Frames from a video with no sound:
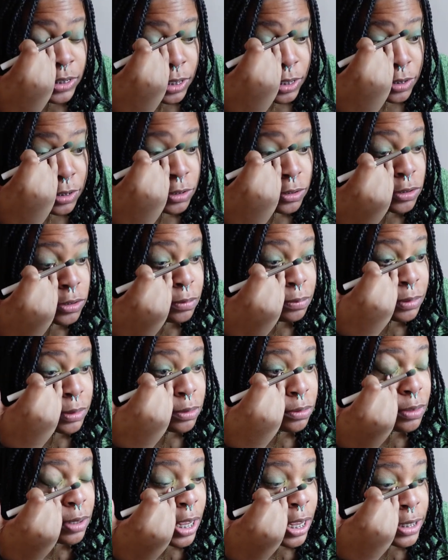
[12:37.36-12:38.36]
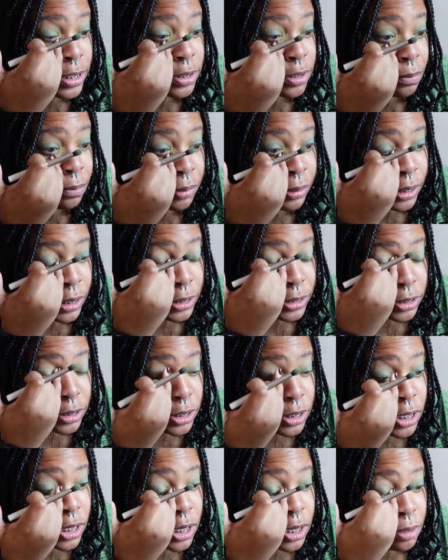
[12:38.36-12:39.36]
said, use blue as a blush.
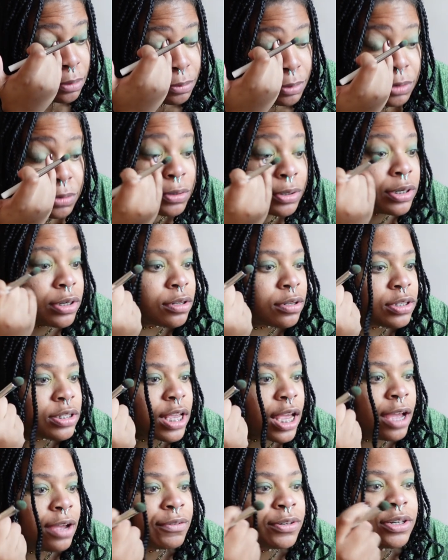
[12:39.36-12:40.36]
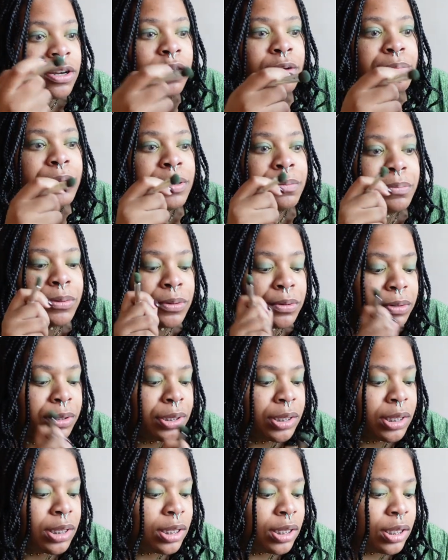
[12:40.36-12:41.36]
Be one of those avatar people.
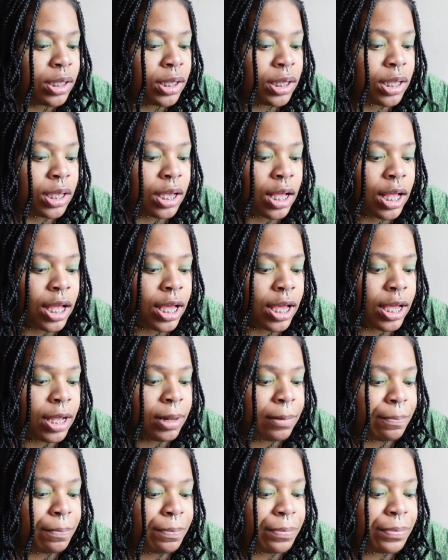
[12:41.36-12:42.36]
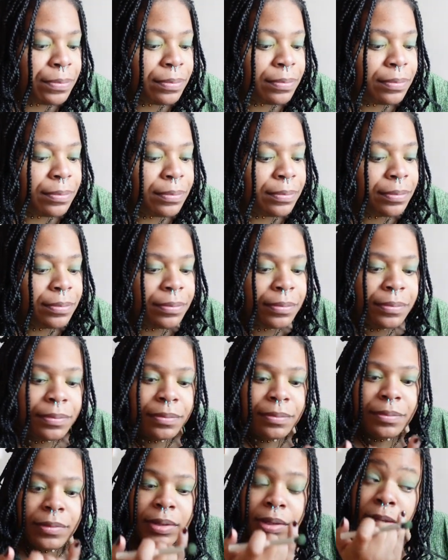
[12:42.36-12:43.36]
Um,
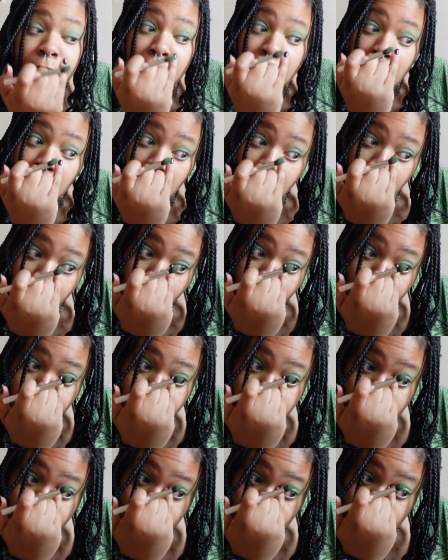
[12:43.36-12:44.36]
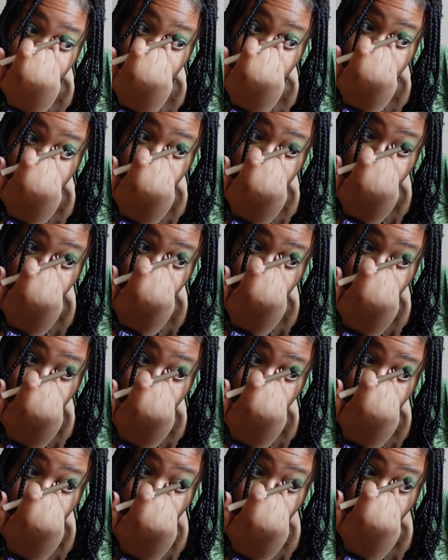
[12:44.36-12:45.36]
oh, I'm so close to doing
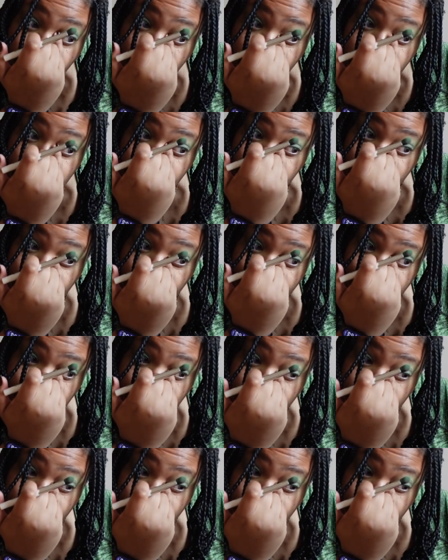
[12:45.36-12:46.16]
it. So let me